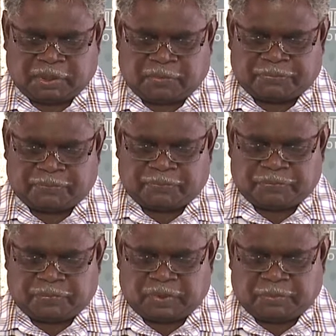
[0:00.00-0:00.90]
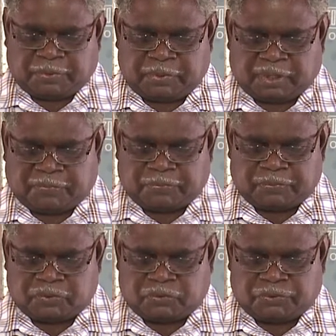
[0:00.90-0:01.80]
of
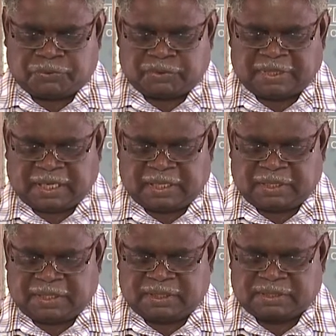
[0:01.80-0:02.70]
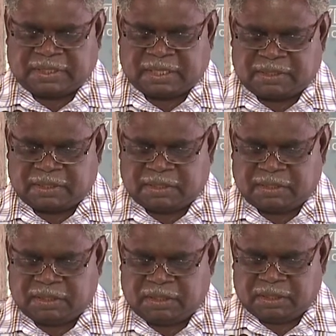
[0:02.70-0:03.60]
truth-telling is that
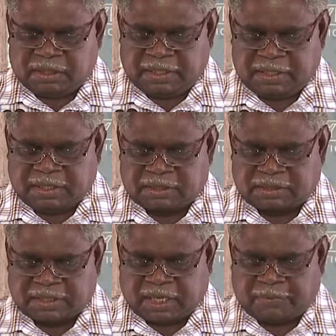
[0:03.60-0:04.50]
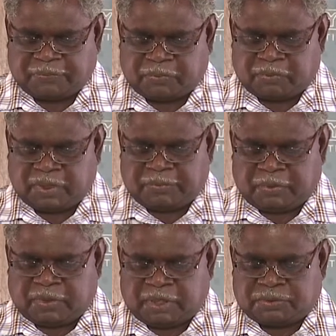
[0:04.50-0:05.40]
it is time for
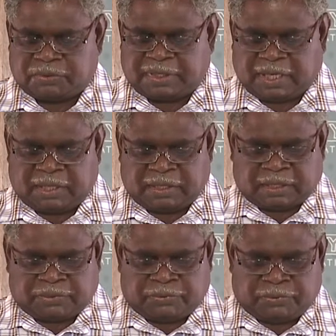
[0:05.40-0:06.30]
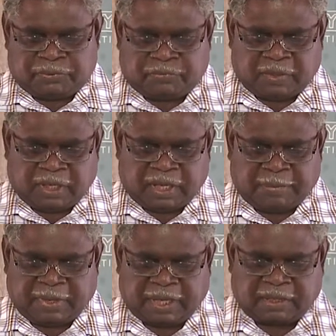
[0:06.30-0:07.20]
everyone to tell the truth
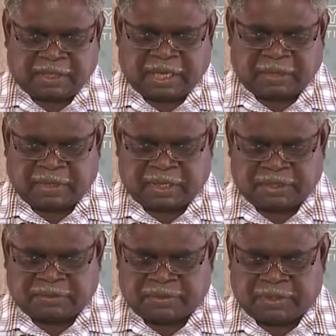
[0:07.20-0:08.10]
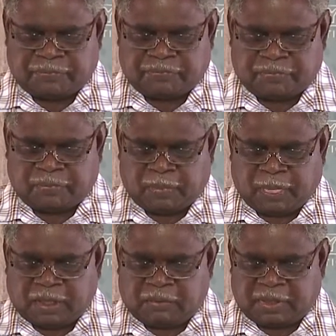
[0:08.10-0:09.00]
about our history,
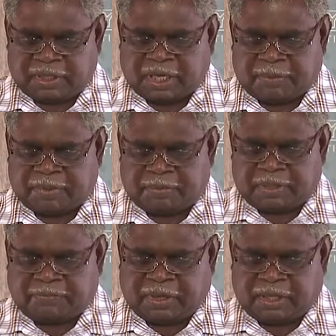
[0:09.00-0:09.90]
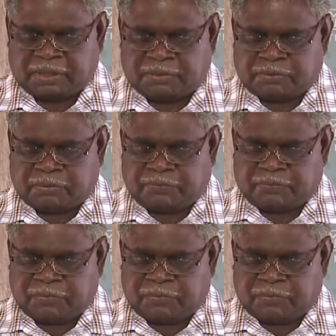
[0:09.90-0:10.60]
where the government failed to